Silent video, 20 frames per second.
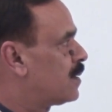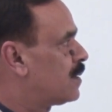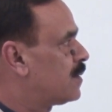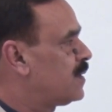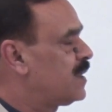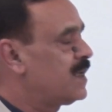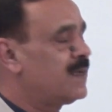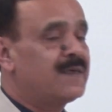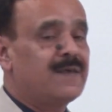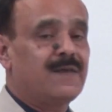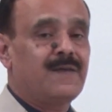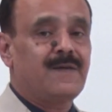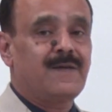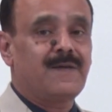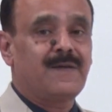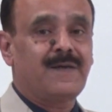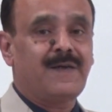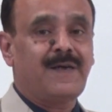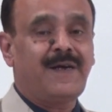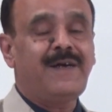the
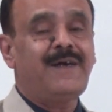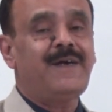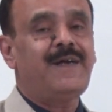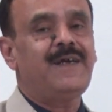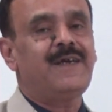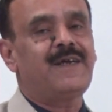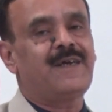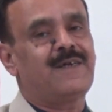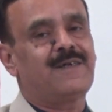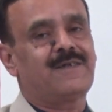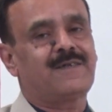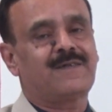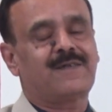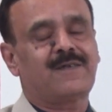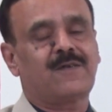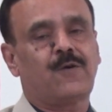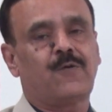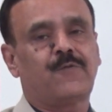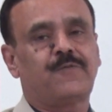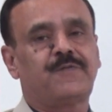indicator
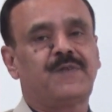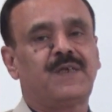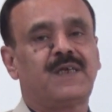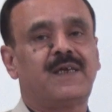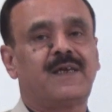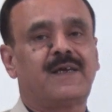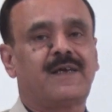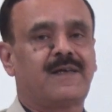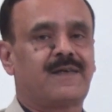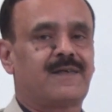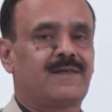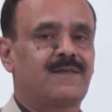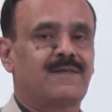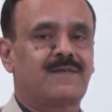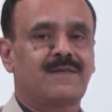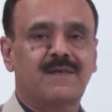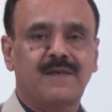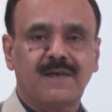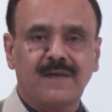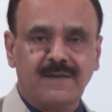of the
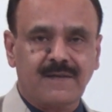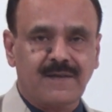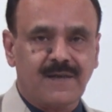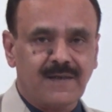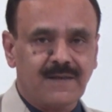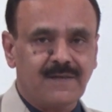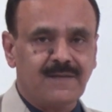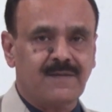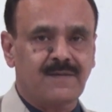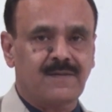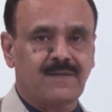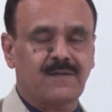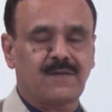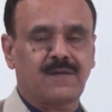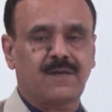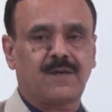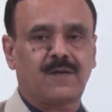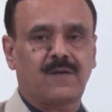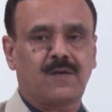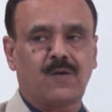characteristics
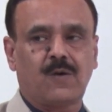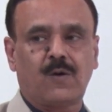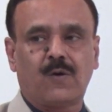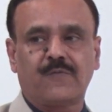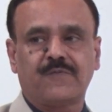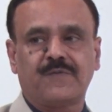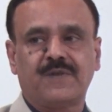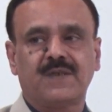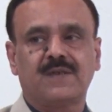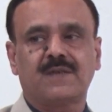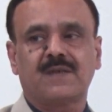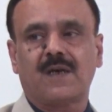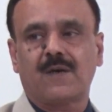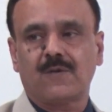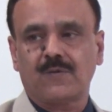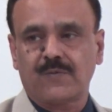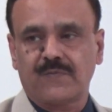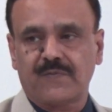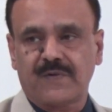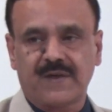of the
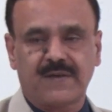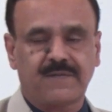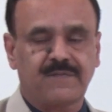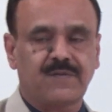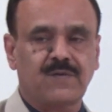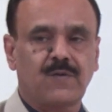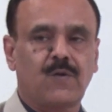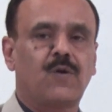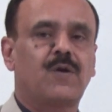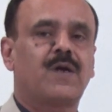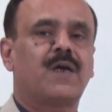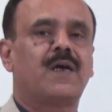sound waves or